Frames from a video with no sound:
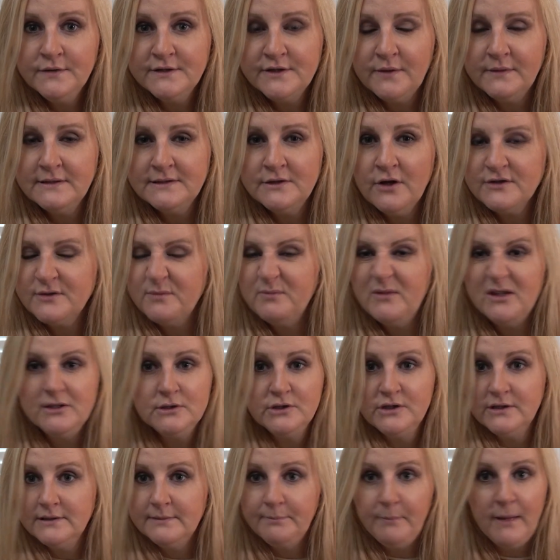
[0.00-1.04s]
So it's not something
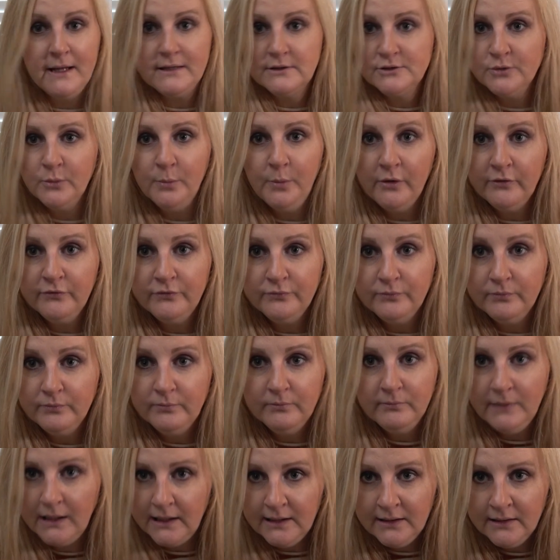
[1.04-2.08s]
she's picked up off
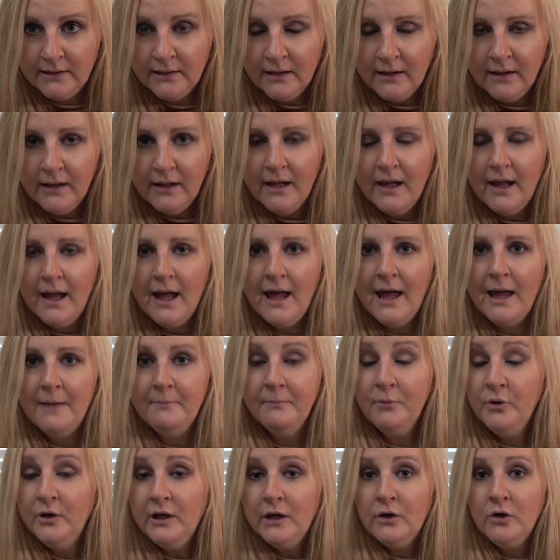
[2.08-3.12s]
me.
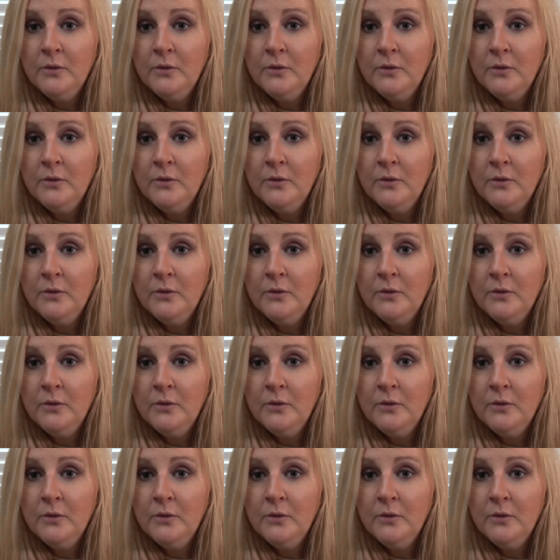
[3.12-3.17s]
But it